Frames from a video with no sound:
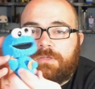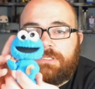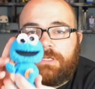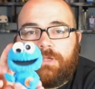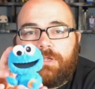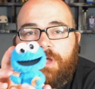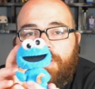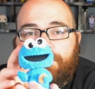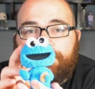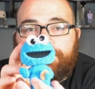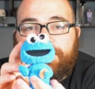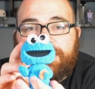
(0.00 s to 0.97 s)
There you go.
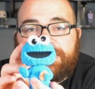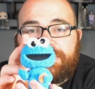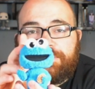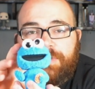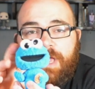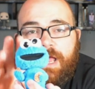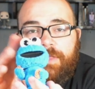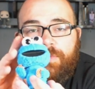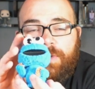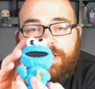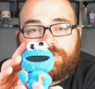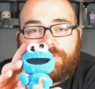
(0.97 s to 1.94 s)
This is what I
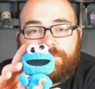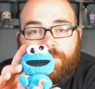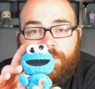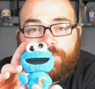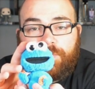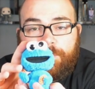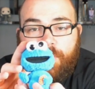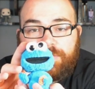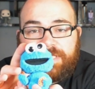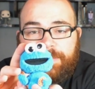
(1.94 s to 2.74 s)
was looking forward to the most,